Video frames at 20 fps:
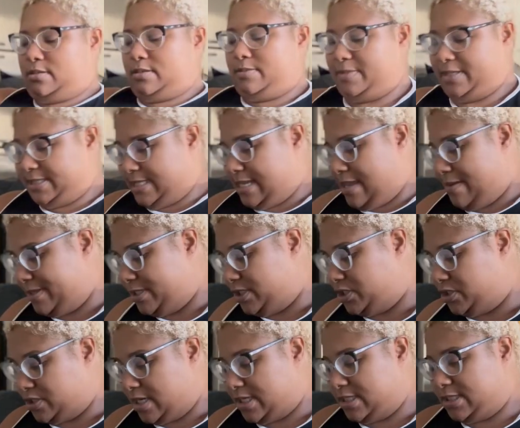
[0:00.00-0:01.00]
let me see how much
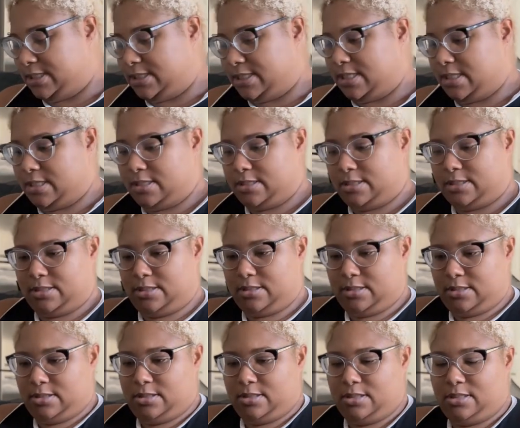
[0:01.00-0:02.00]
stretch is in this.
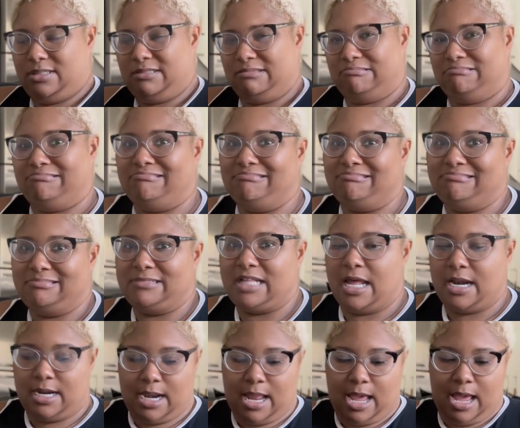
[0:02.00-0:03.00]

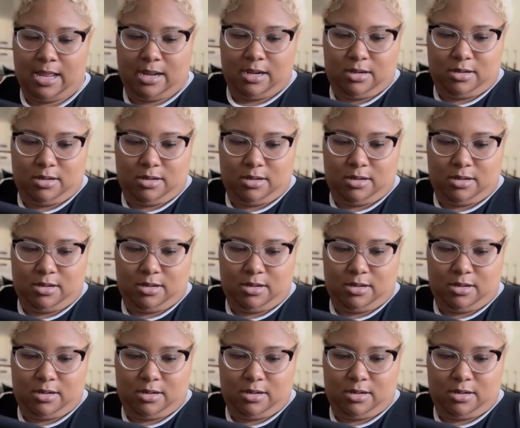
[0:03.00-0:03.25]
Not a lot.